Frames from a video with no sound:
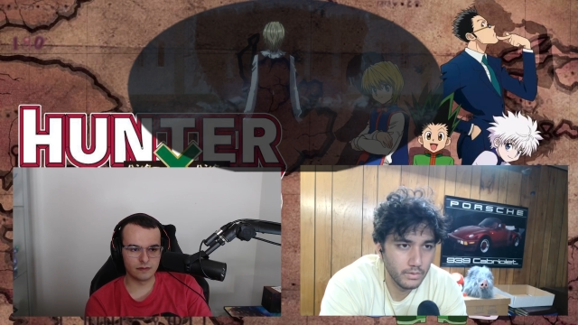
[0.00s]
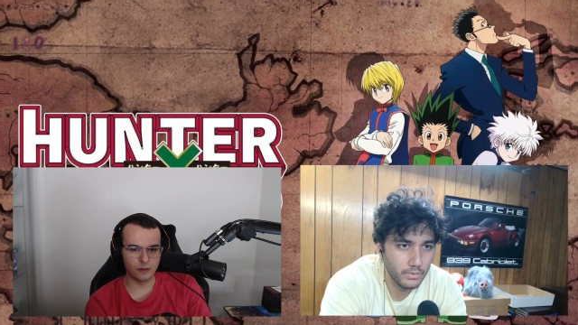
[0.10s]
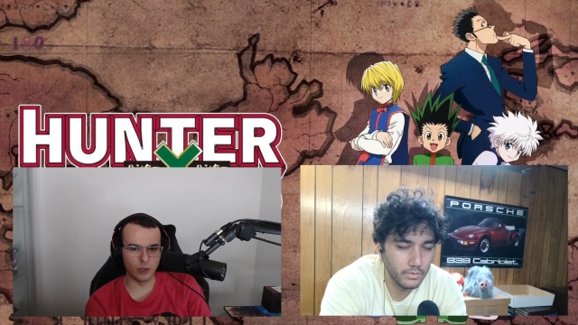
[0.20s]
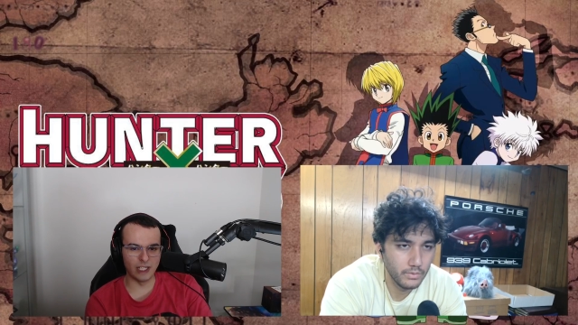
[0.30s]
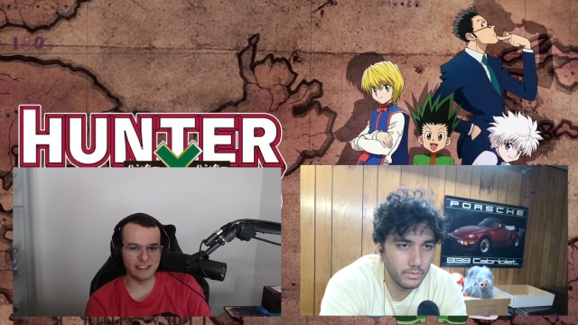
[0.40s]

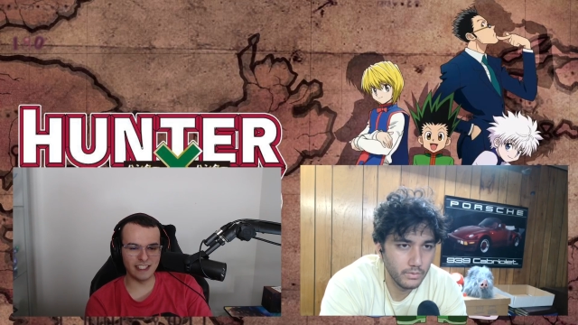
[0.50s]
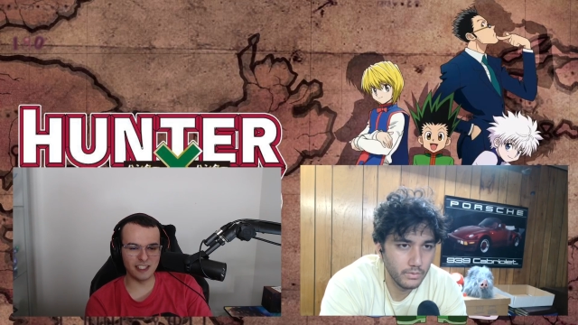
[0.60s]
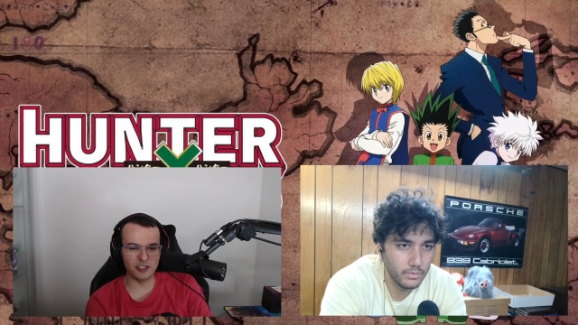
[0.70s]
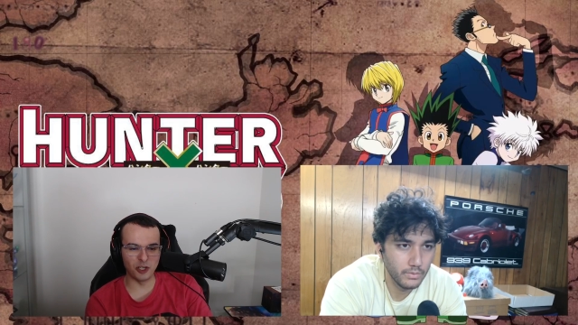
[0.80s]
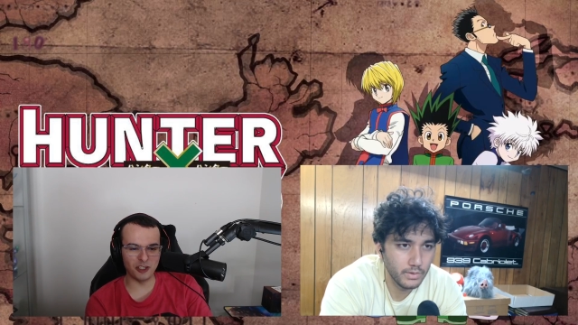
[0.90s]
Speaker 1: Why is it
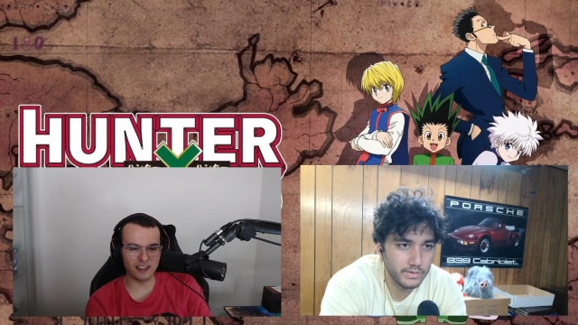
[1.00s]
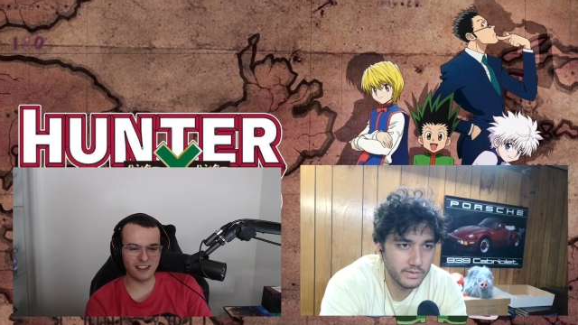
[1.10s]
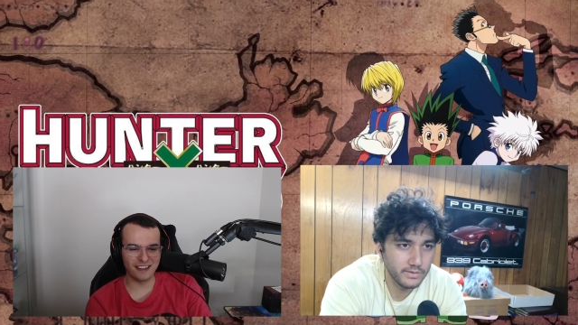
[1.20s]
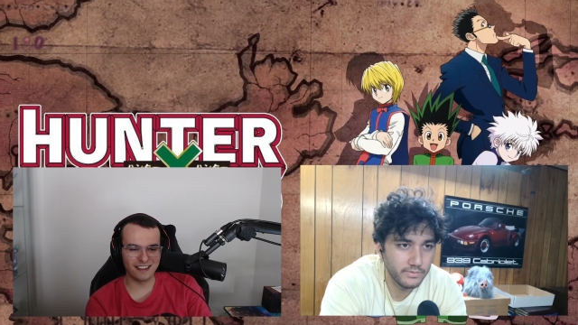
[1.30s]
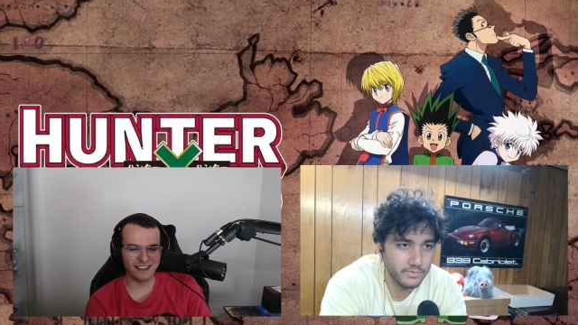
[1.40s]
getting dark?
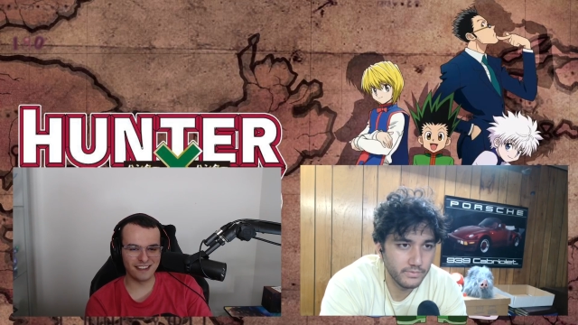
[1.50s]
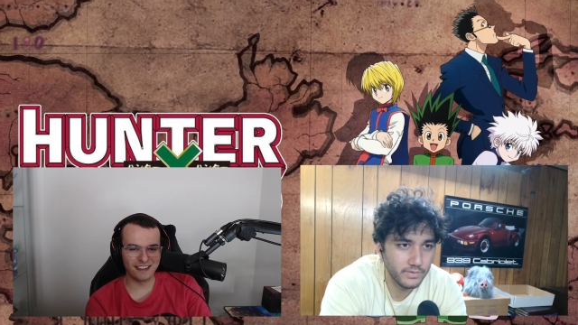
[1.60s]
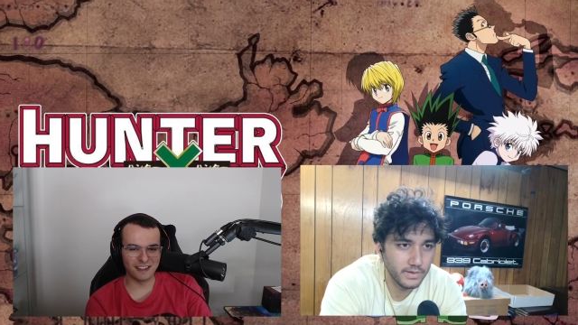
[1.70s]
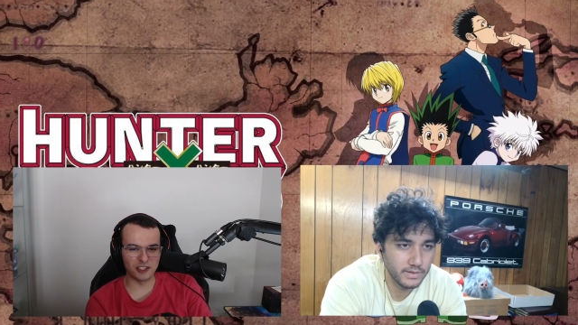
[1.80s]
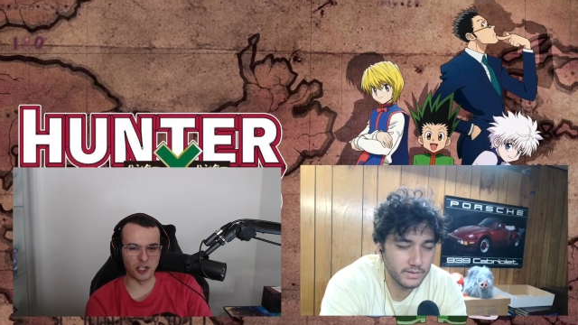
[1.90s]
What the
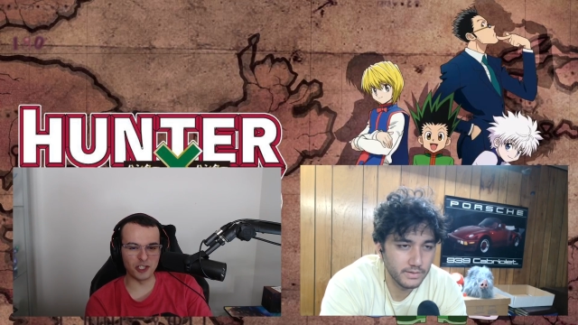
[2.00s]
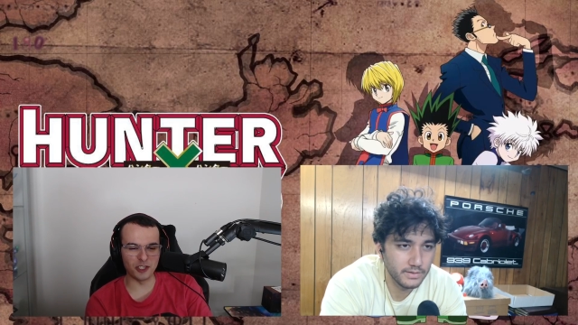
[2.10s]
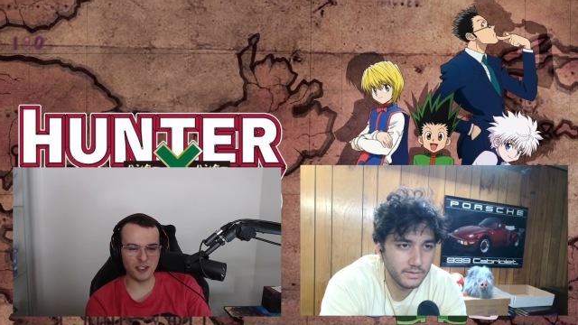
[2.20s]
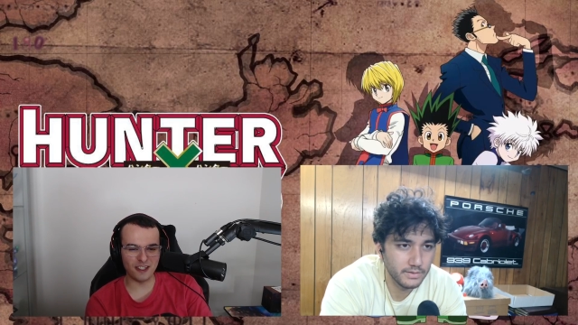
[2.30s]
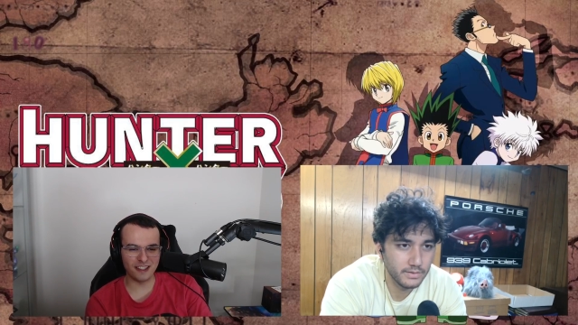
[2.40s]
fuck? Darker.